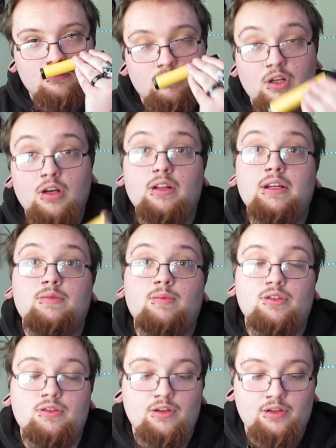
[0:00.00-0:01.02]
oh, that
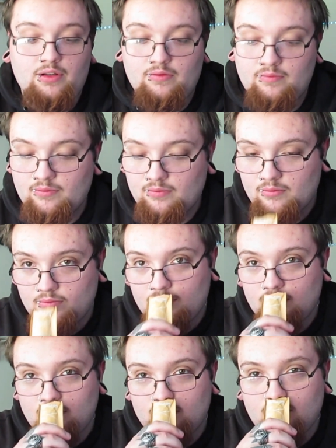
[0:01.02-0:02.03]
smells good.
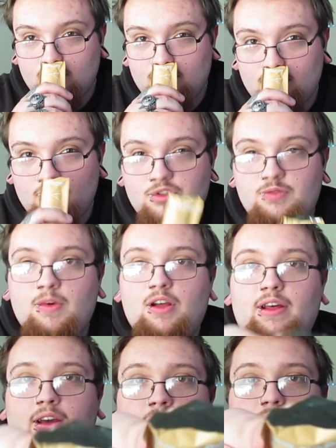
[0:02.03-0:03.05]
Smell
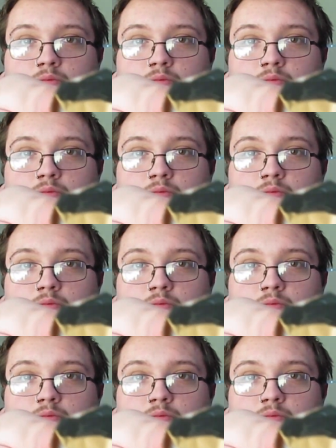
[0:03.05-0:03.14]
that.